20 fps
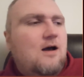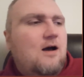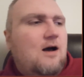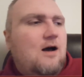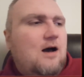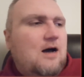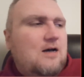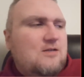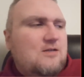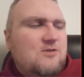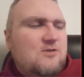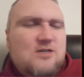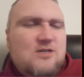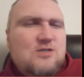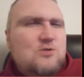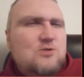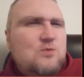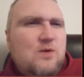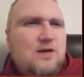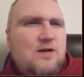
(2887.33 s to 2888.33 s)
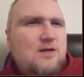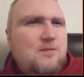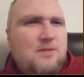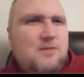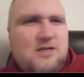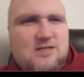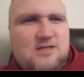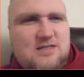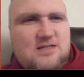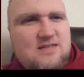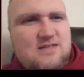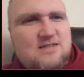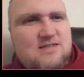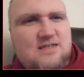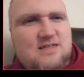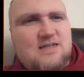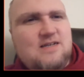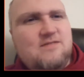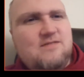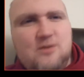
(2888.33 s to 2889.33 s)
Uh, so I just wanted to mention that
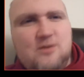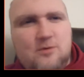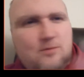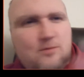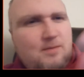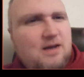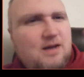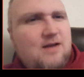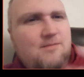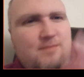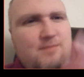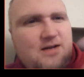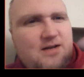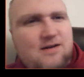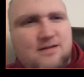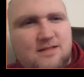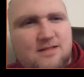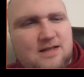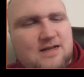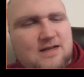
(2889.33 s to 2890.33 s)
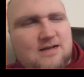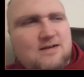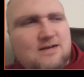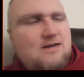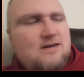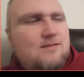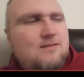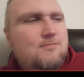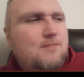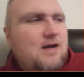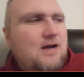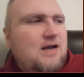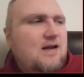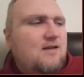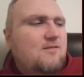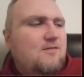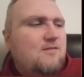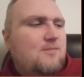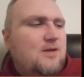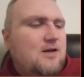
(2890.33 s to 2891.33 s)
scene, even though it might have been like might not
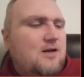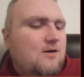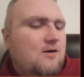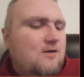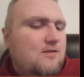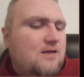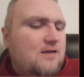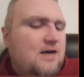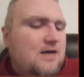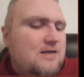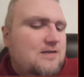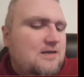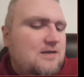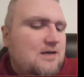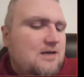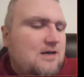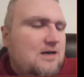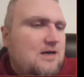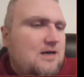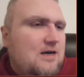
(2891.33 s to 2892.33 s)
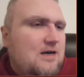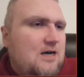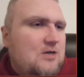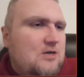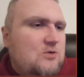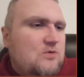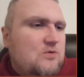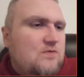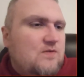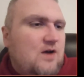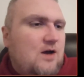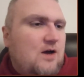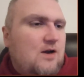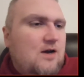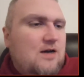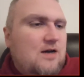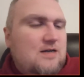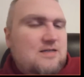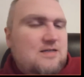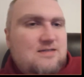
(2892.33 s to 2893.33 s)
have been all that uh, to have gone
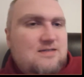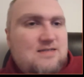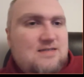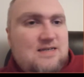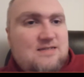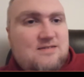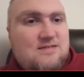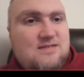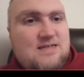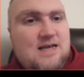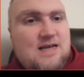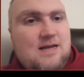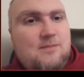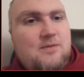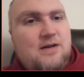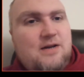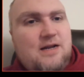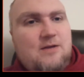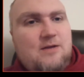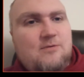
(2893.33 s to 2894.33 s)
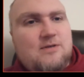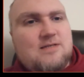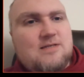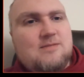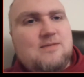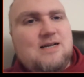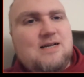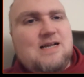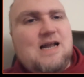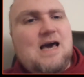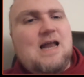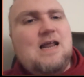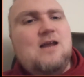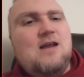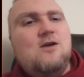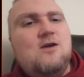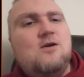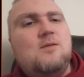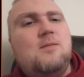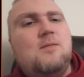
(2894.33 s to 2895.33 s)
on and, and said. But anyways, I'm gonna get out of
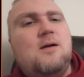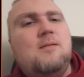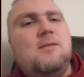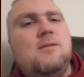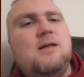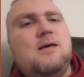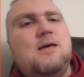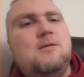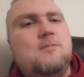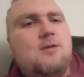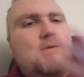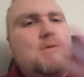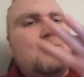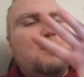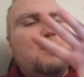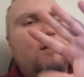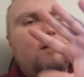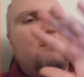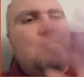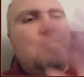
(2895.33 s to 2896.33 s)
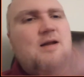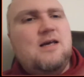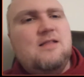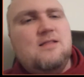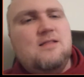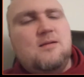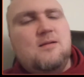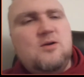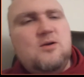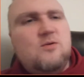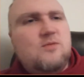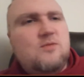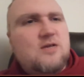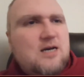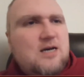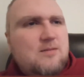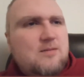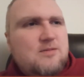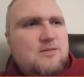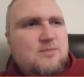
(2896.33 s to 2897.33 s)
here. Goodbye, everybody. Goodbye, everybody. Let me know in the
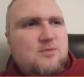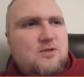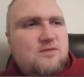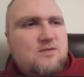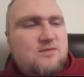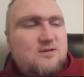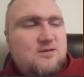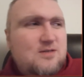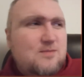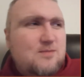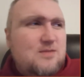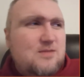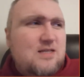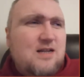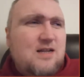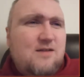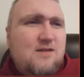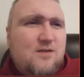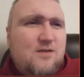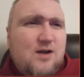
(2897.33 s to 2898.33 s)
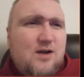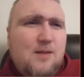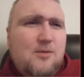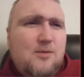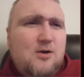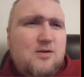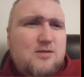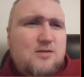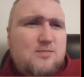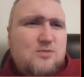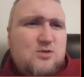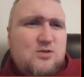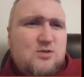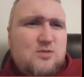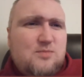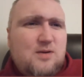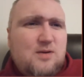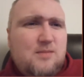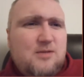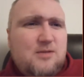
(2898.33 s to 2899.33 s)
comments below if there's something that I forgot about, because I'm sure there
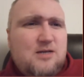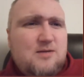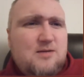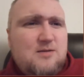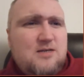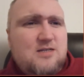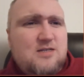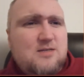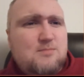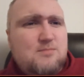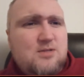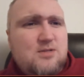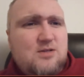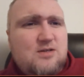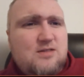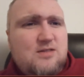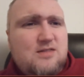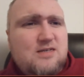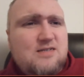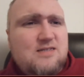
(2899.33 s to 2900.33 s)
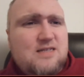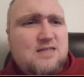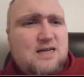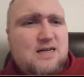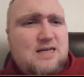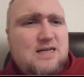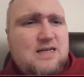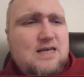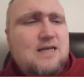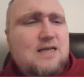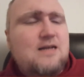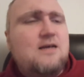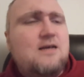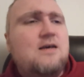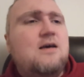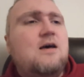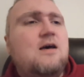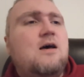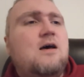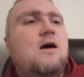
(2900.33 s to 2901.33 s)
probably is a million things that I did.
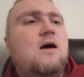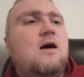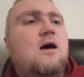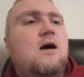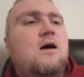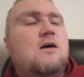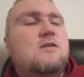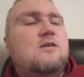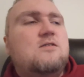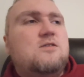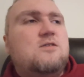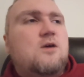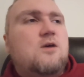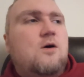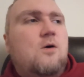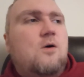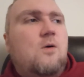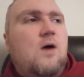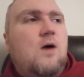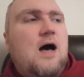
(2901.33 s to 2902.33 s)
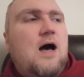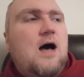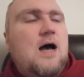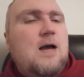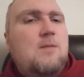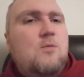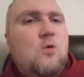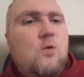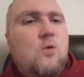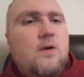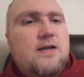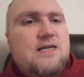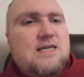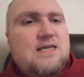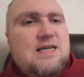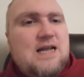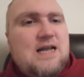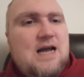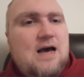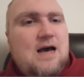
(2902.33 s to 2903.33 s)
So I'm going to
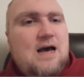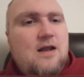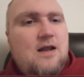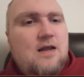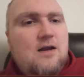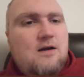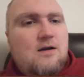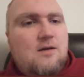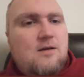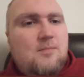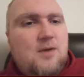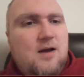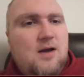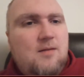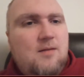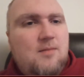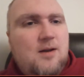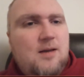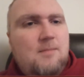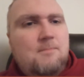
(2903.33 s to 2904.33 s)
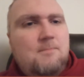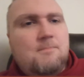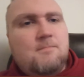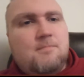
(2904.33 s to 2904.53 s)
get out of here. Goodbye, everybody.